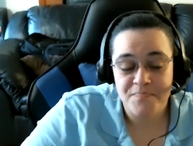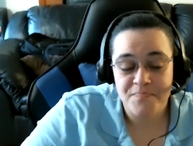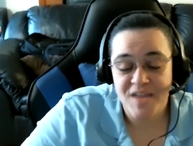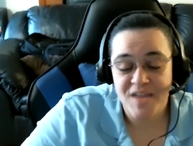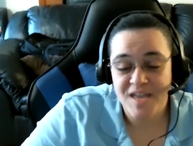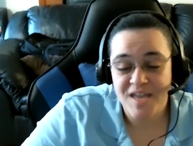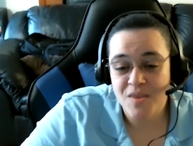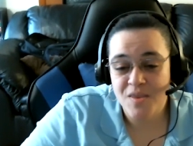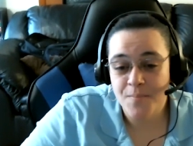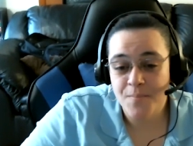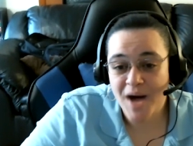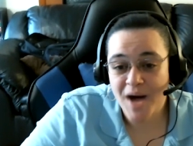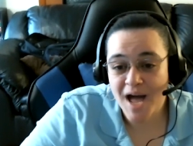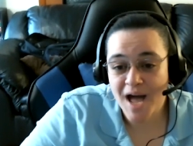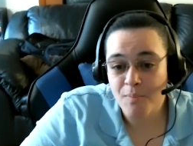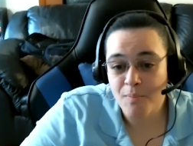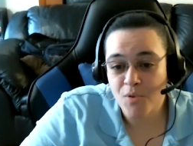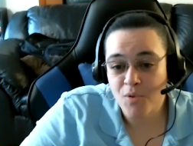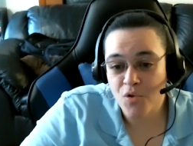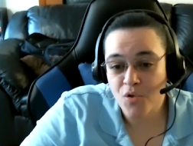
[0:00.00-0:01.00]
In the
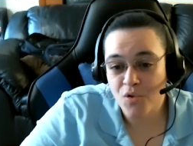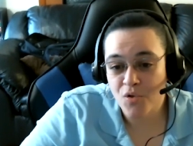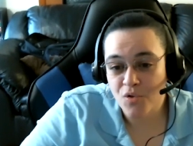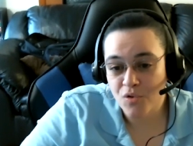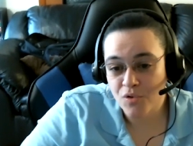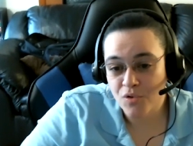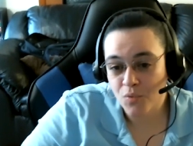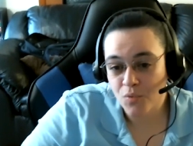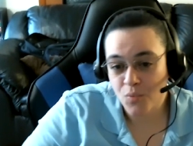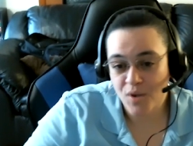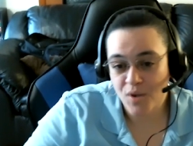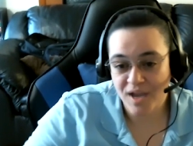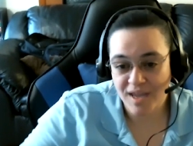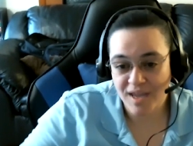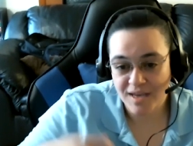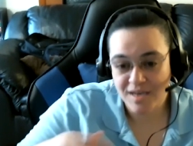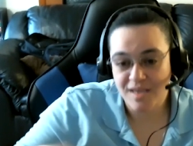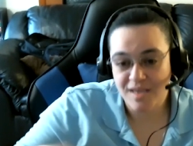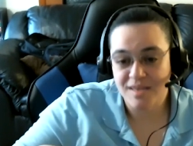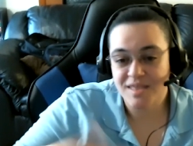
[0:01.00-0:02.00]
Bible,
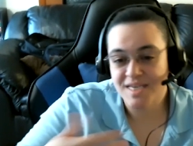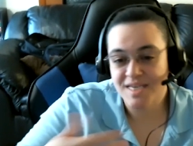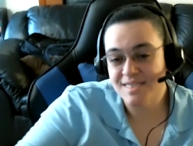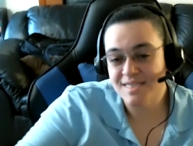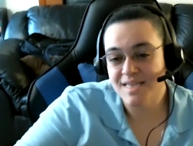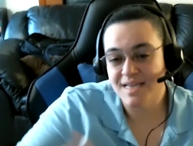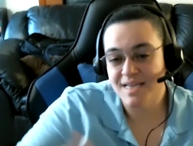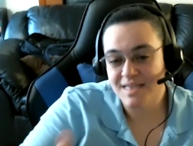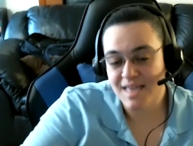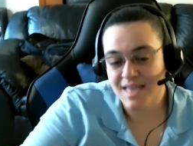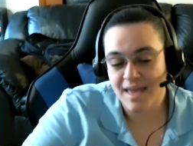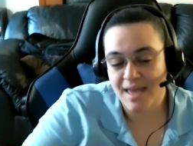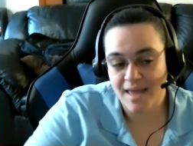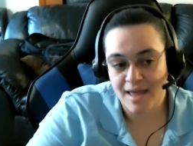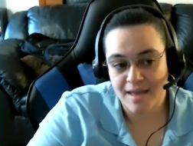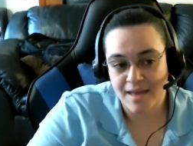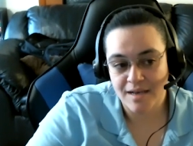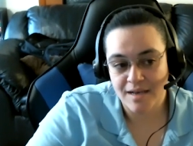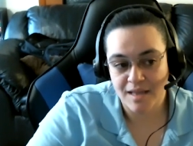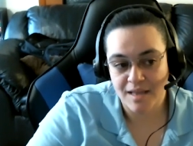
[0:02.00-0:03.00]
when things like
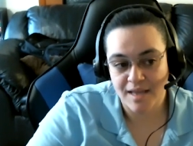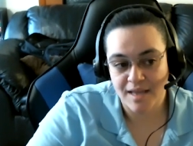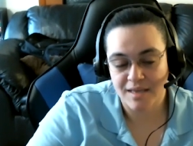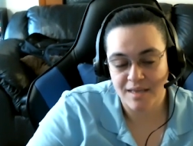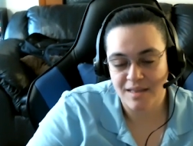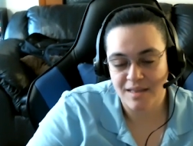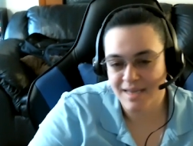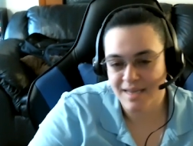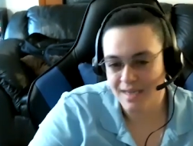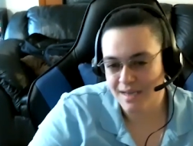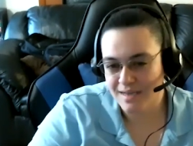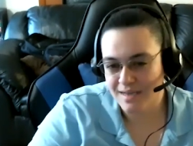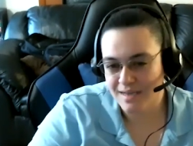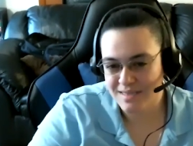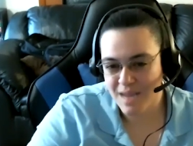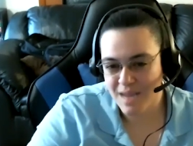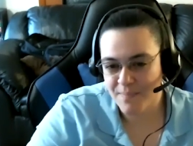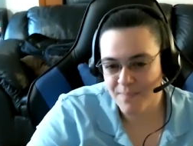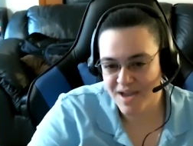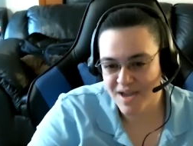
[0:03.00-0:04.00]
that, like a
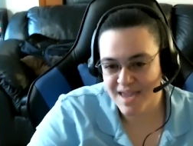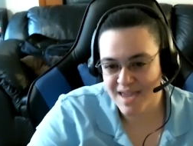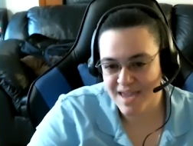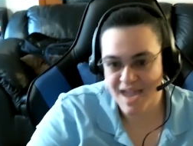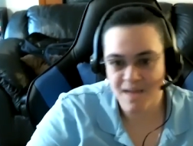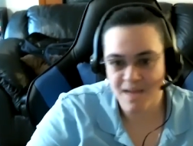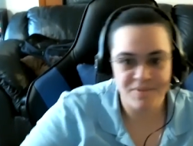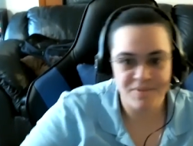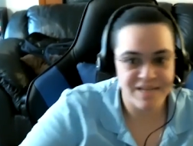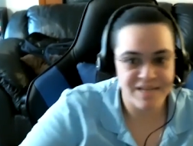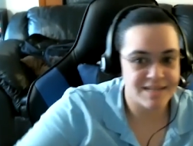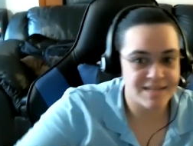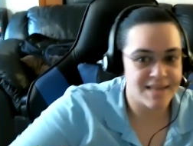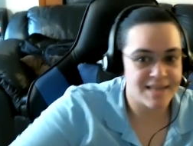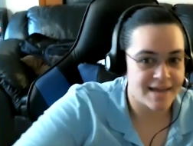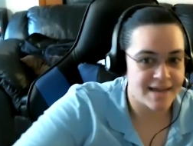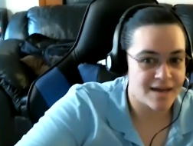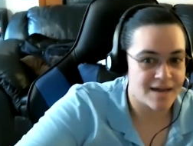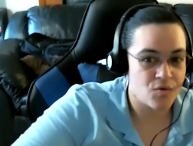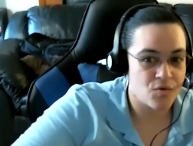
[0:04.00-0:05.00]
type of gambling,
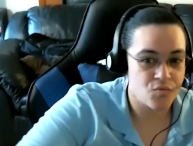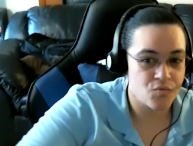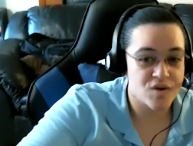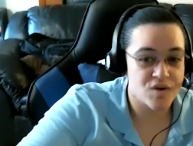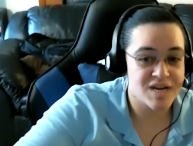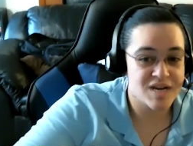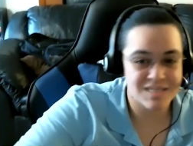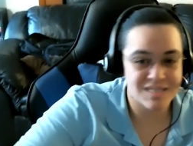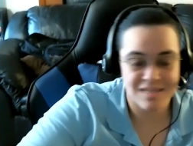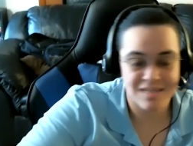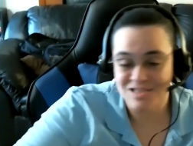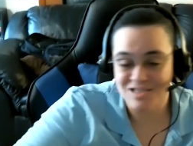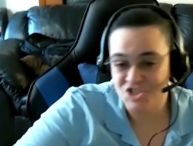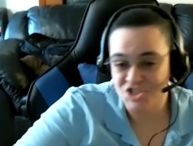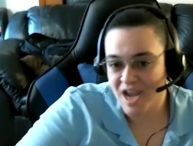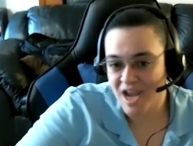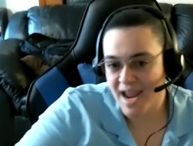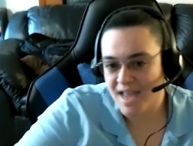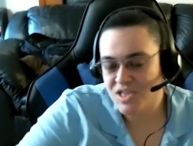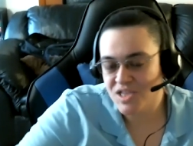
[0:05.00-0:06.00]
like a risk, a
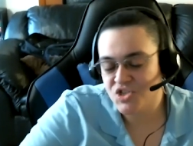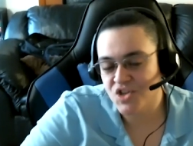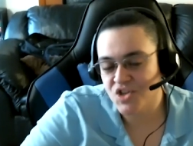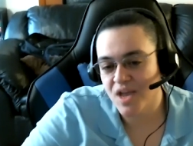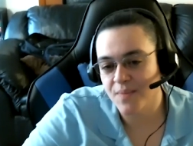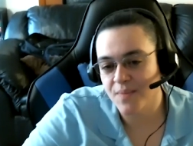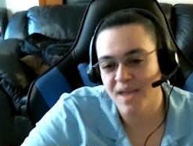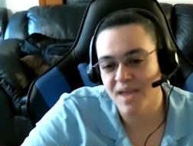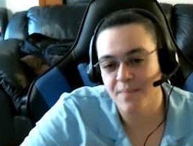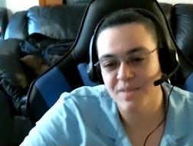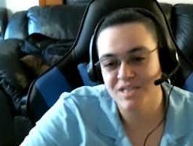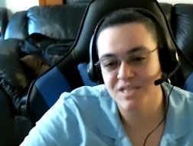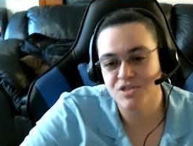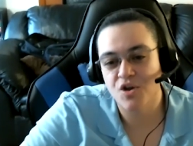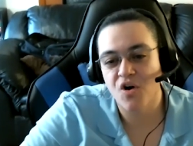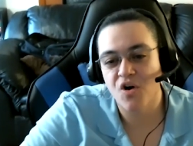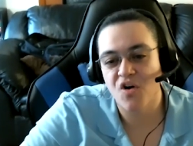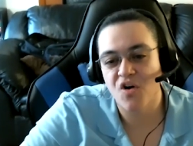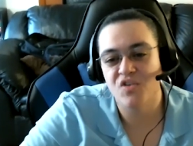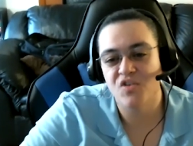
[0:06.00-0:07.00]
chance type game, it's
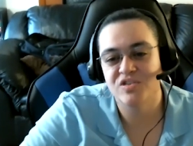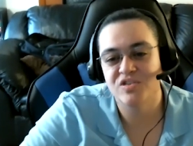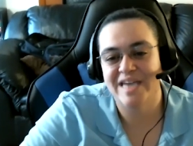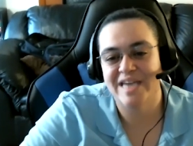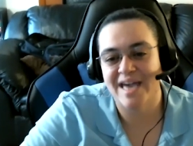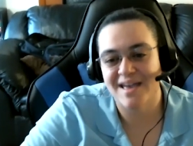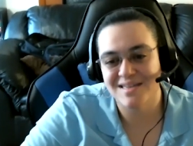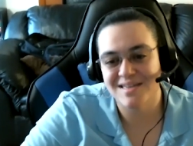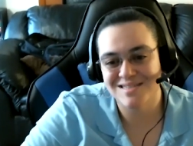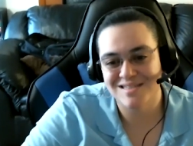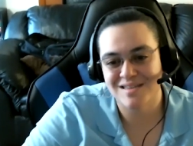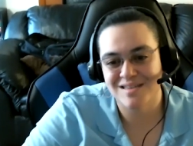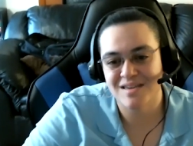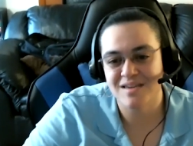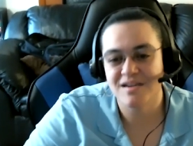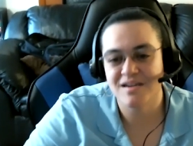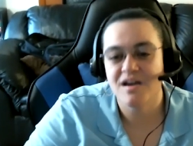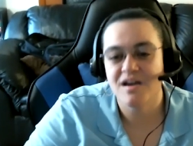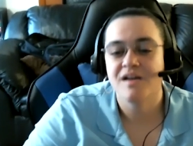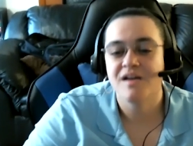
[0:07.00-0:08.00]
called
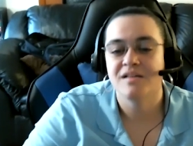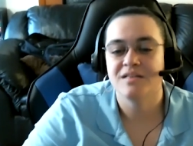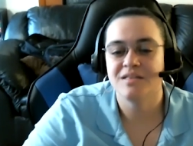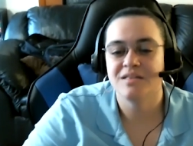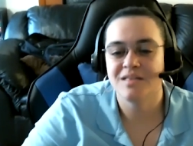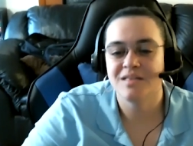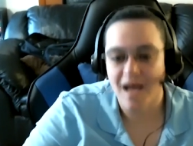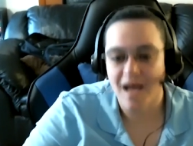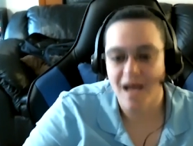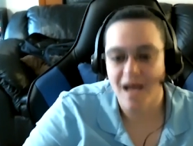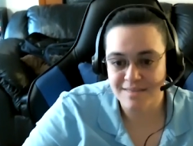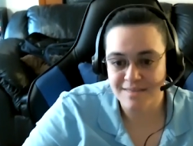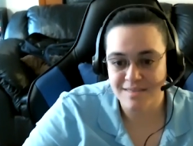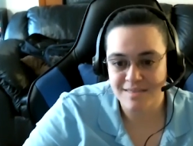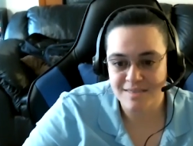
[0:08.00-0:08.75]
casting lots.